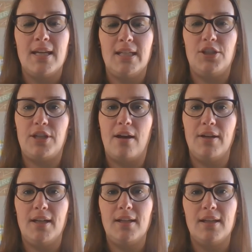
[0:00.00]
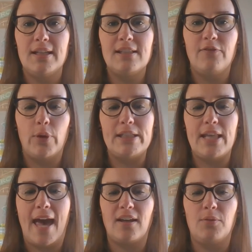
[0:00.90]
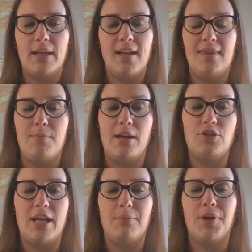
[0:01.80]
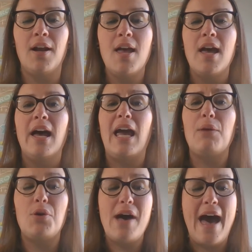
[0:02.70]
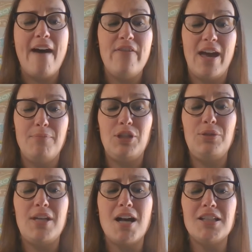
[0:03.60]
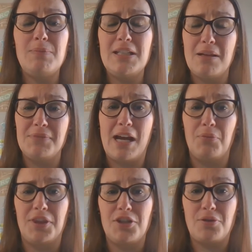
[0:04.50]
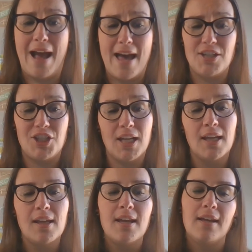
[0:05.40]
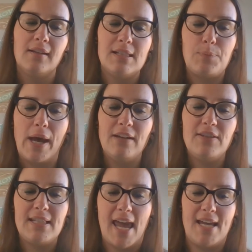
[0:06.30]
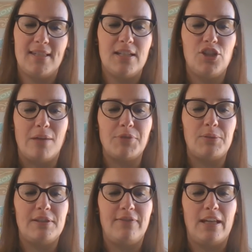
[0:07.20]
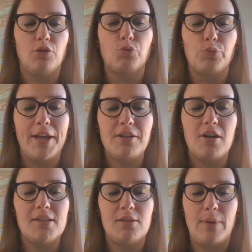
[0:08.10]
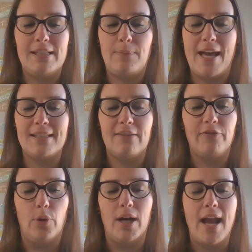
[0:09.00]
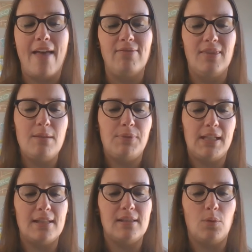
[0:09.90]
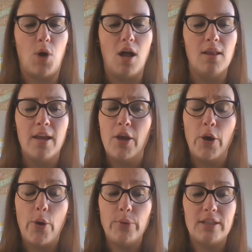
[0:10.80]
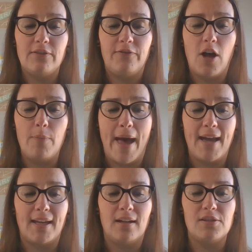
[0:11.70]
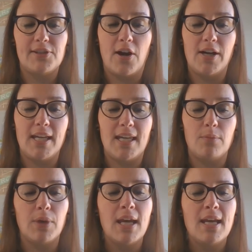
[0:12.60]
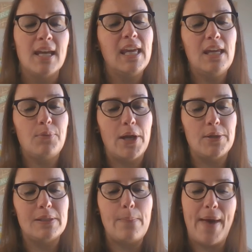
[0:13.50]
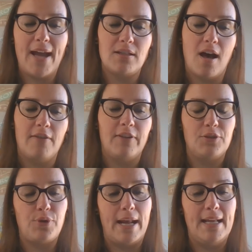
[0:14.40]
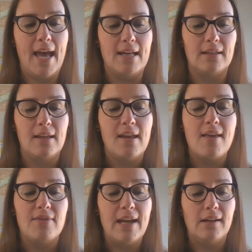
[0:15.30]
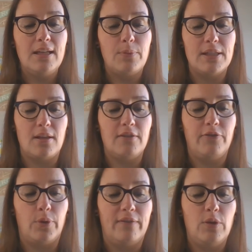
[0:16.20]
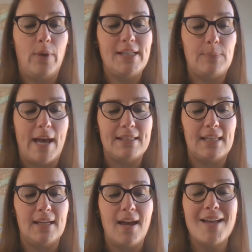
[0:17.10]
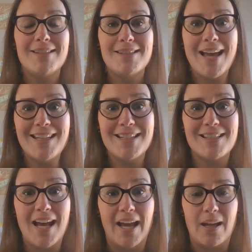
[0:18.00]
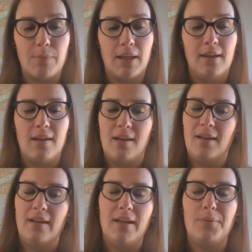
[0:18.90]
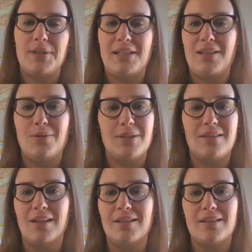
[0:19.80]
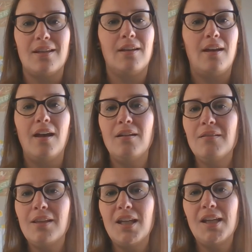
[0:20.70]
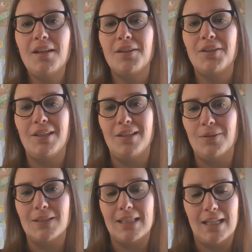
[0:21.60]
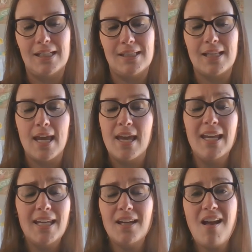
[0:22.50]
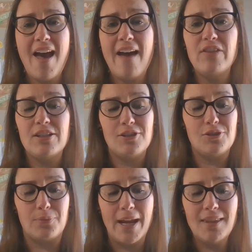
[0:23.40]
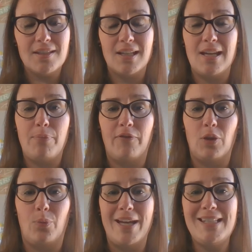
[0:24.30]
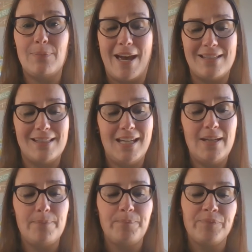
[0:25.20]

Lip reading: he shouted, his voice echoing in the metal chamber. "I won't have it. I'm too young to be dumped out with the trash." In spite of his aches, he jumped to his feet, ran across the wastebasket floor, and leaped against the wall, only to fall back in a sorry heap. He rose, backed off, and tried again. There he was on the floor of the wastebasket, a second time. It was useless, utterly useless. He did not have the strength to tip over the wastebasket.